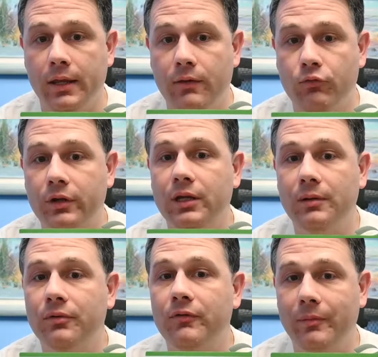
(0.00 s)
they really
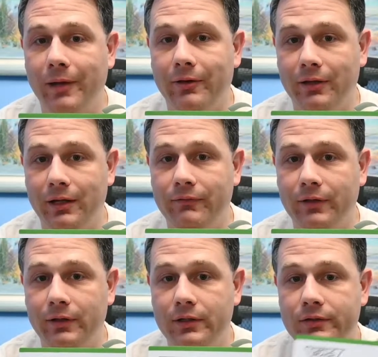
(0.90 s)
improved the battery life
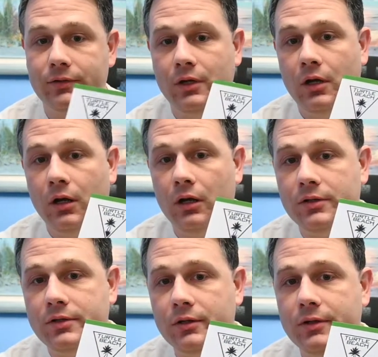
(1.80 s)
on these.
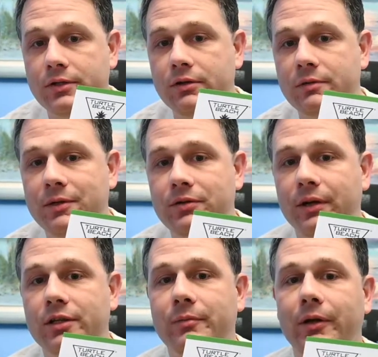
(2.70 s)
Also, this USB
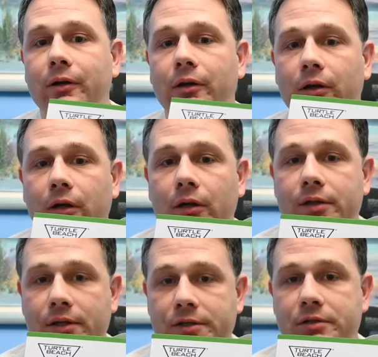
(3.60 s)
transmitter
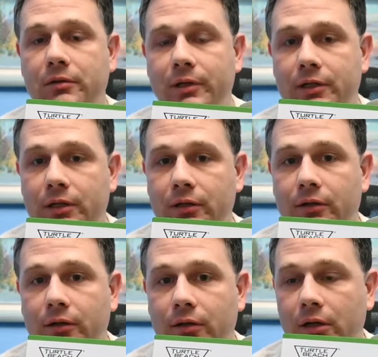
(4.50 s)
is also a big deal.